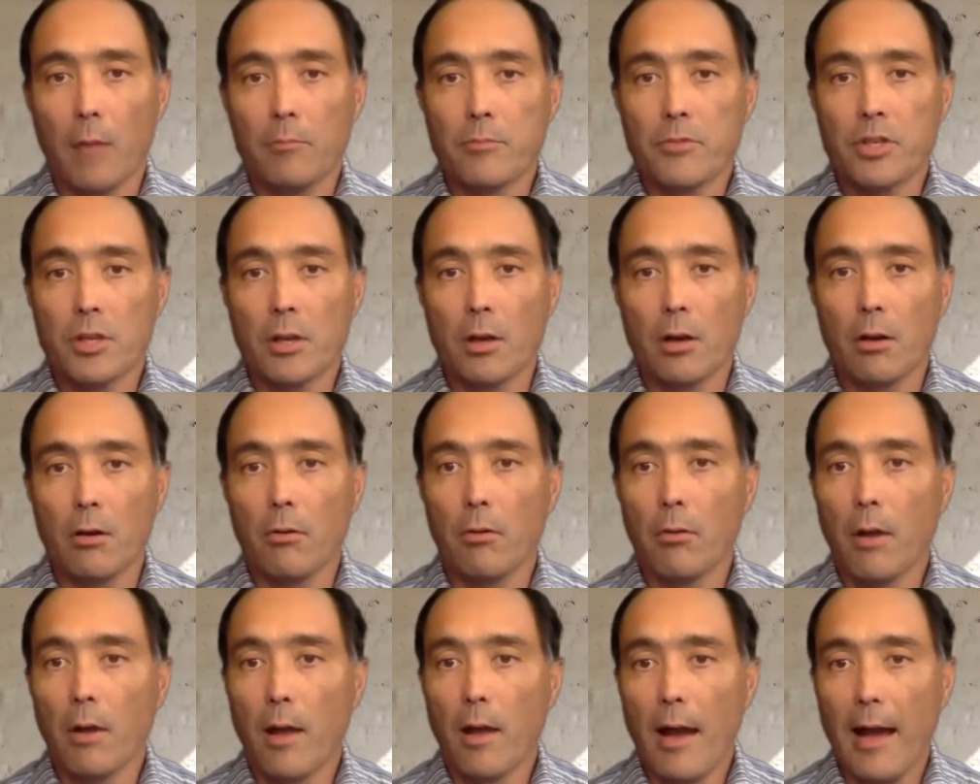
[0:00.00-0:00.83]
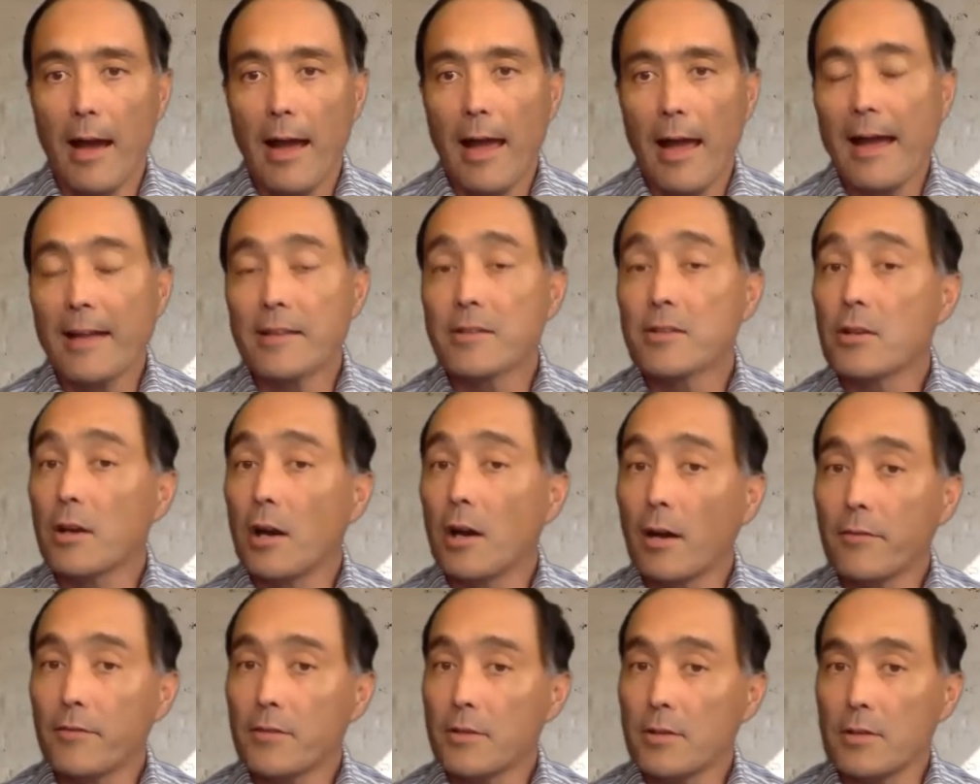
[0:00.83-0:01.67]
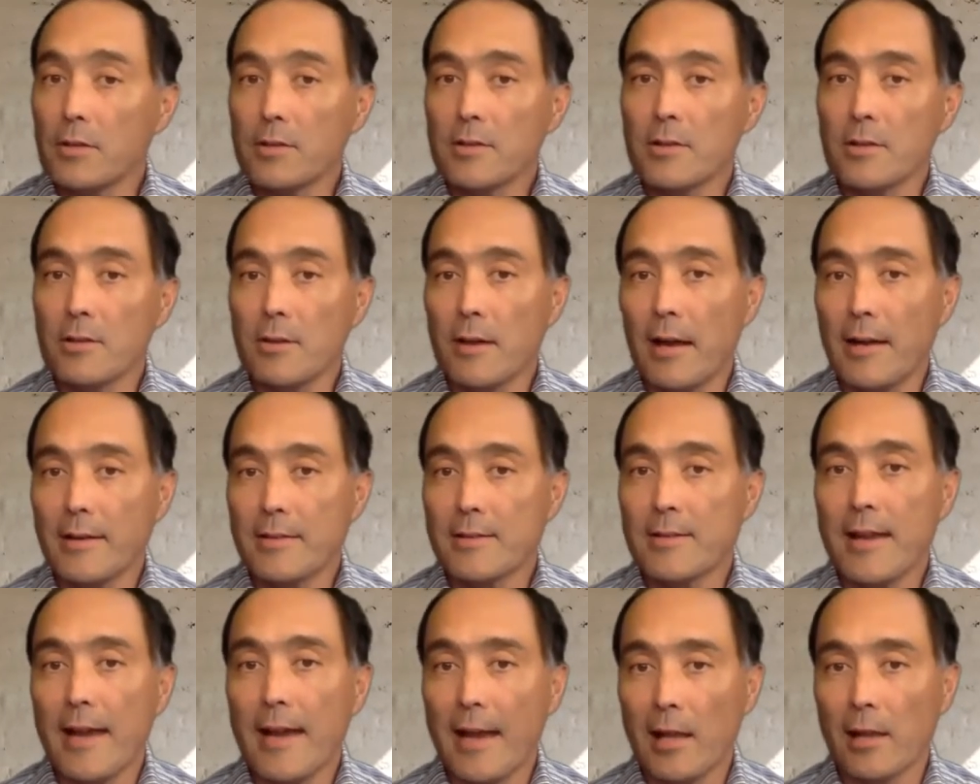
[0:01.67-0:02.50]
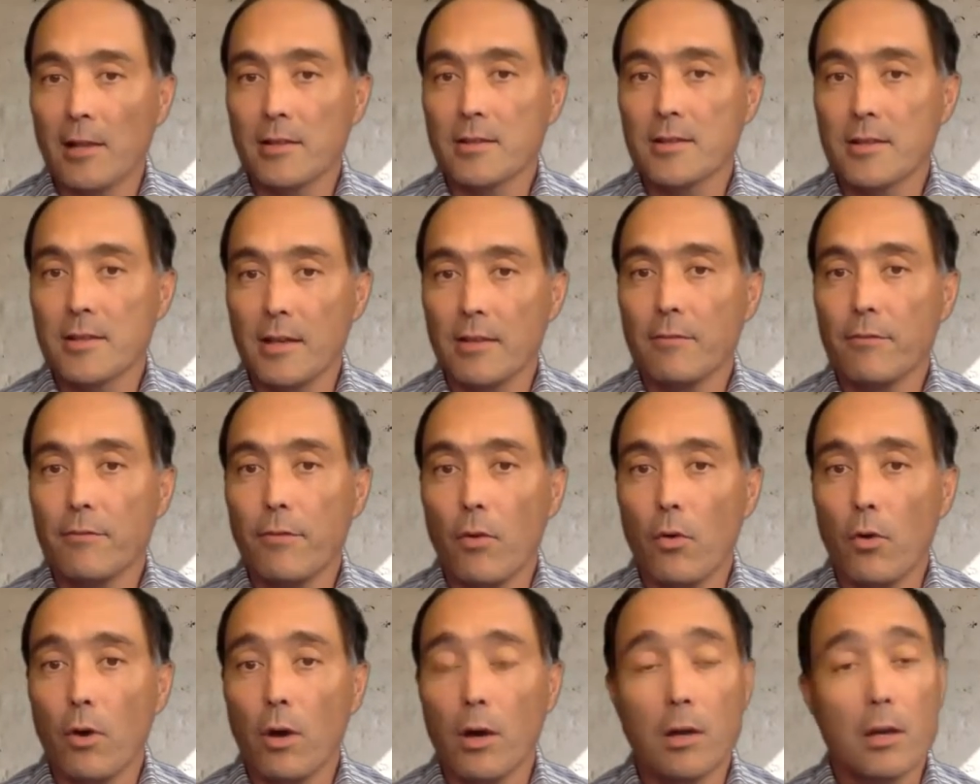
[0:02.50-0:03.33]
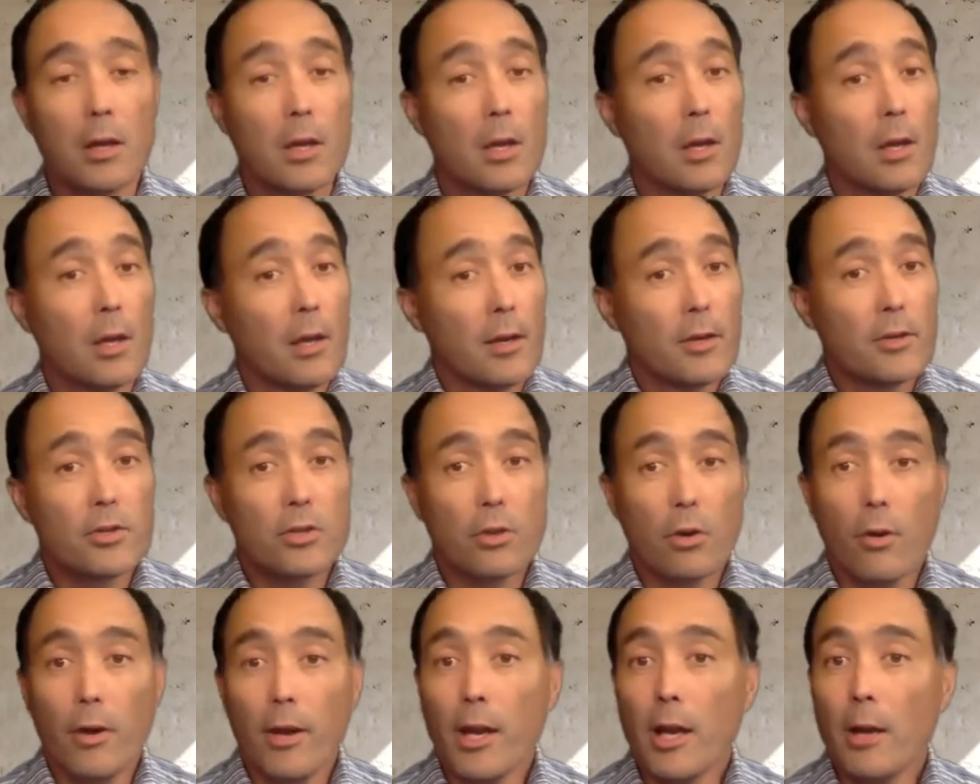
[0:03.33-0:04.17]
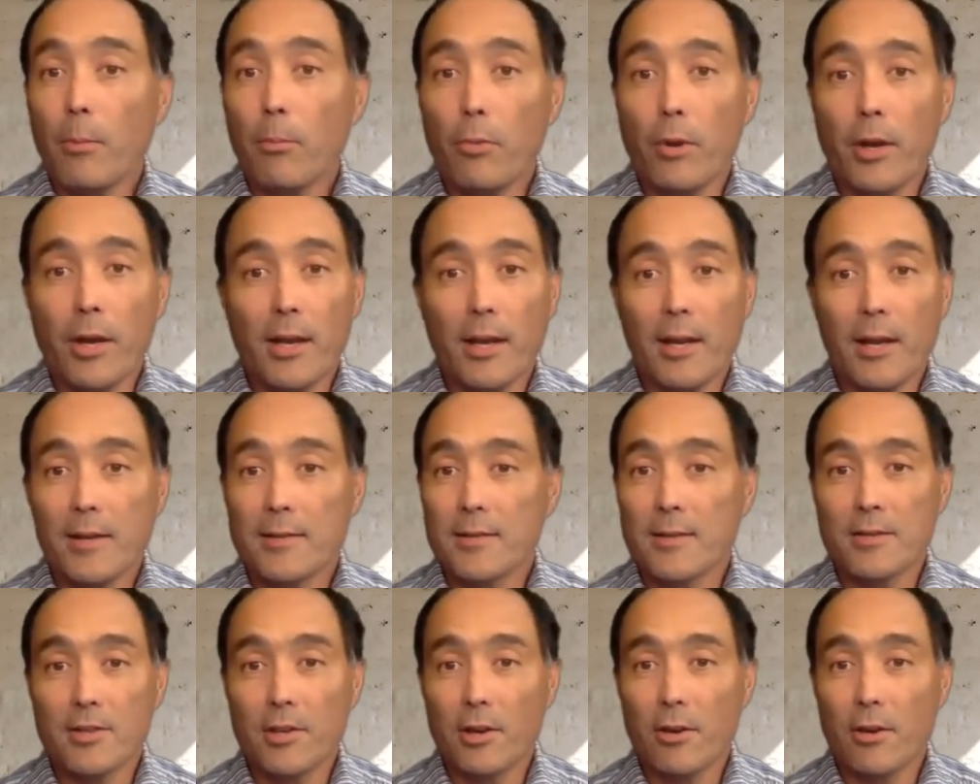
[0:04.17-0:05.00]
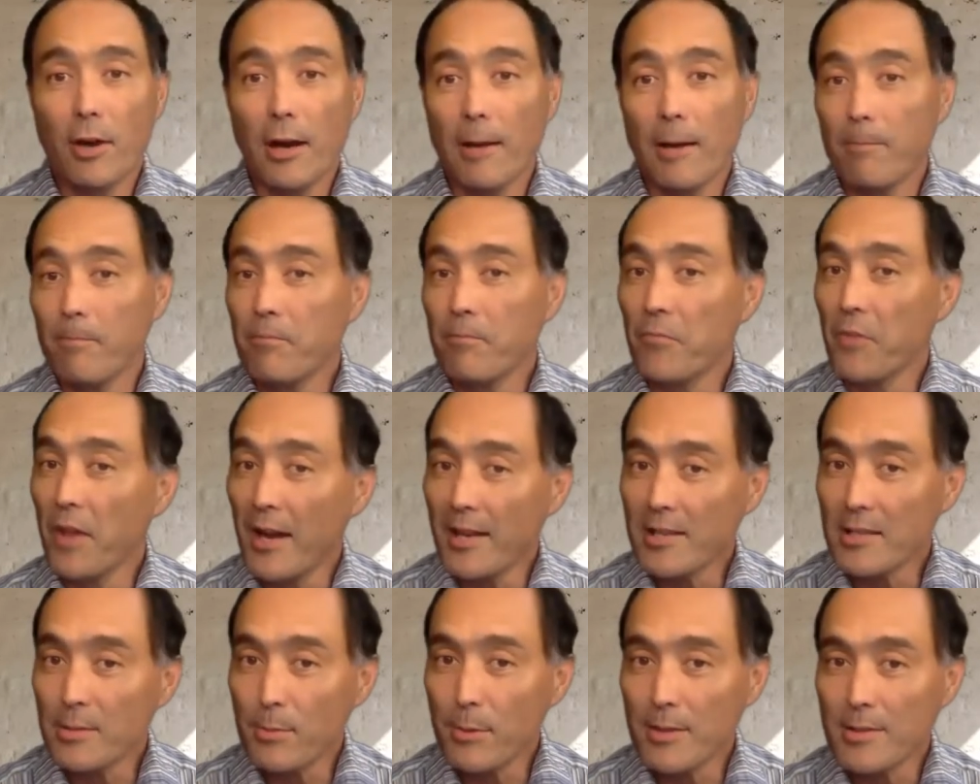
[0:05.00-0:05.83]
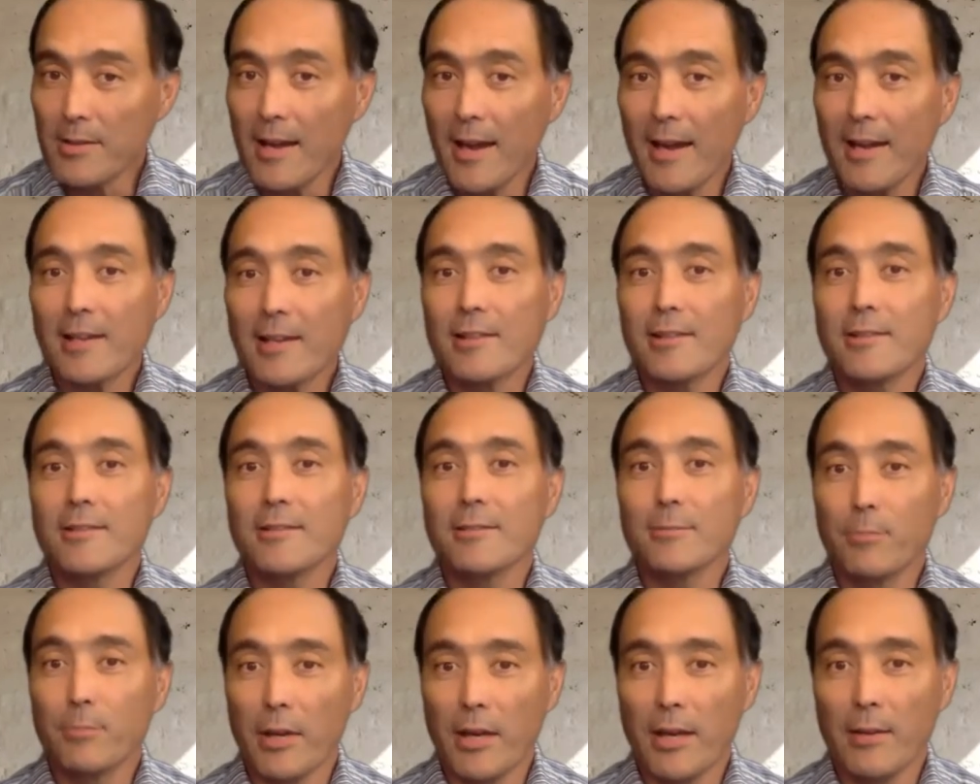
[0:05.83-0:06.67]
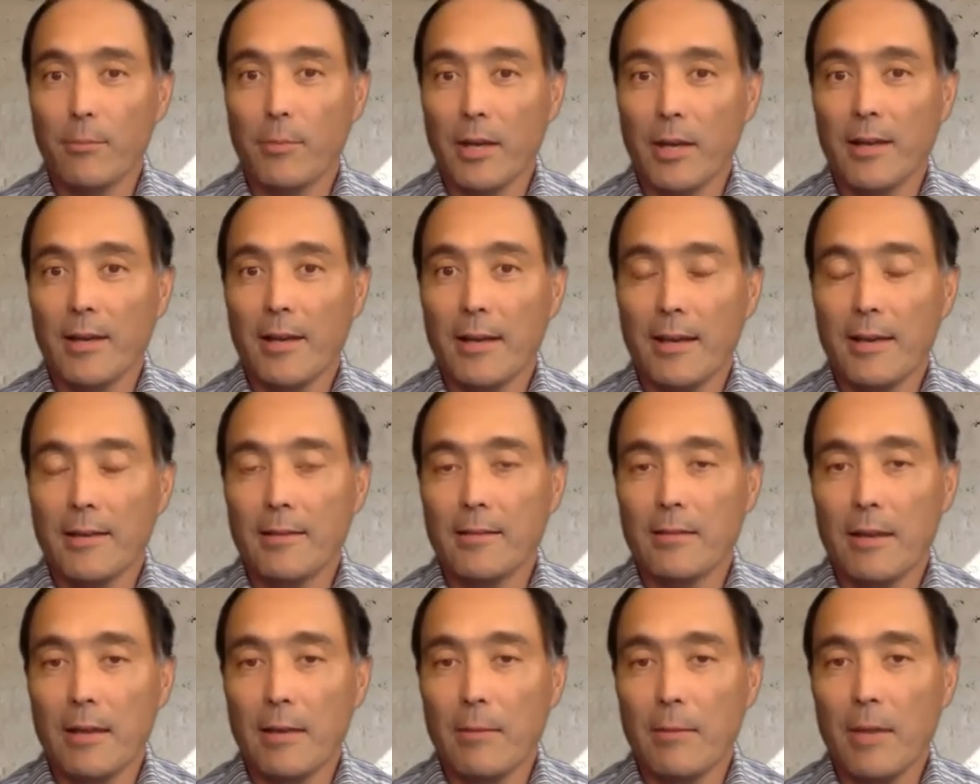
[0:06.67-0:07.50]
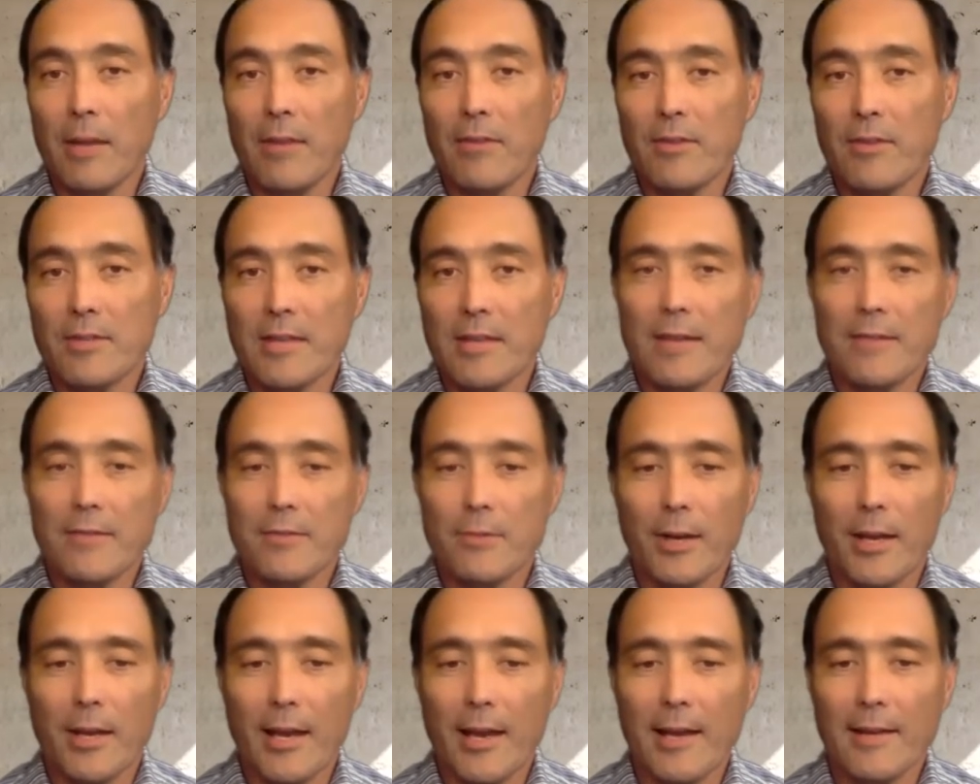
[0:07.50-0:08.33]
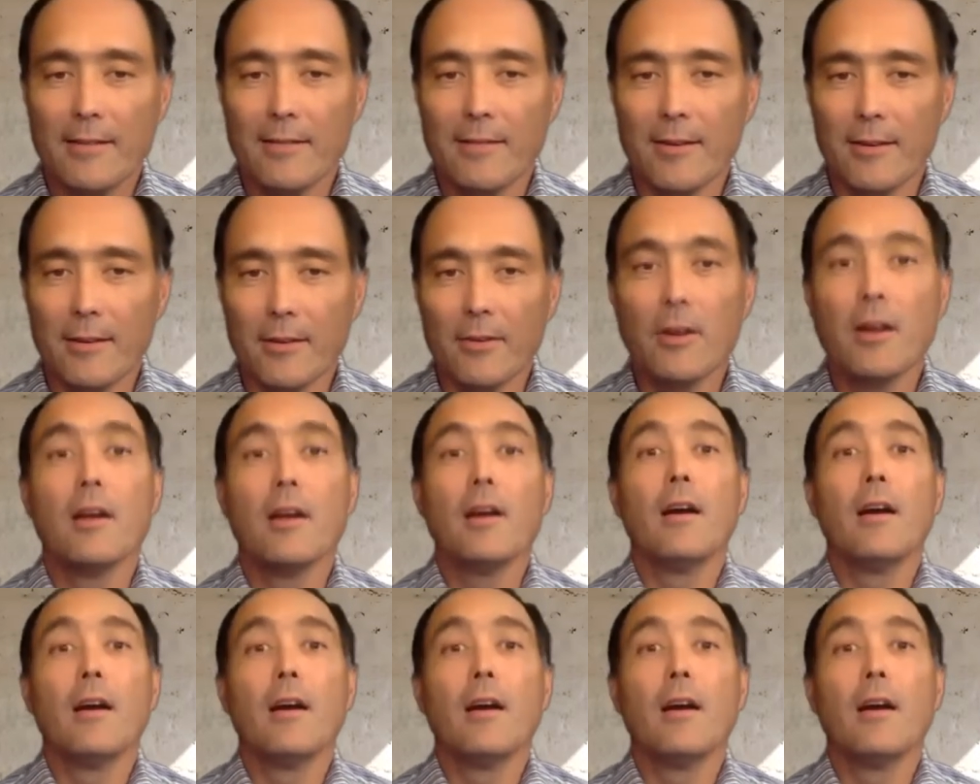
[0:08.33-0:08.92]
So hats off to Alisson for showing up when he needs to show up. Not spectacular, but he made the saves when he had to.